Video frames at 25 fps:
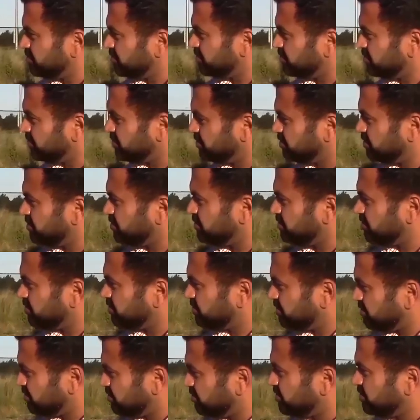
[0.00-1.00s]

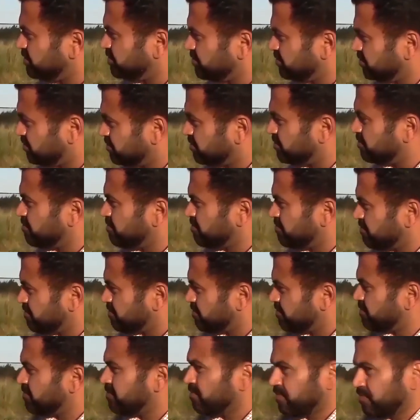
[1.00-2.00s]

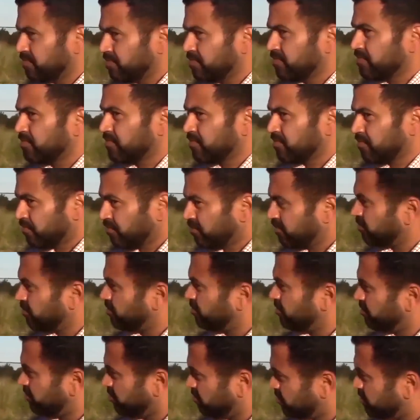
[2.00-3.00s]

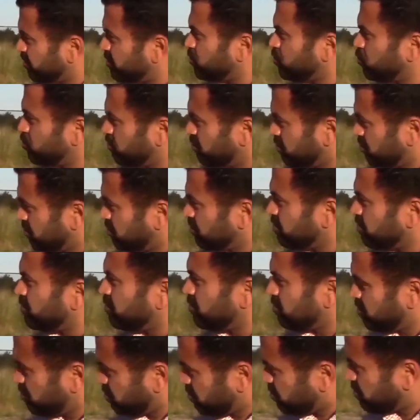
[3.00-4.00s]

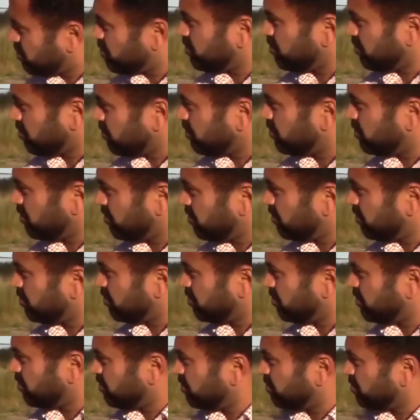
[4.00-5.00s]
(silent)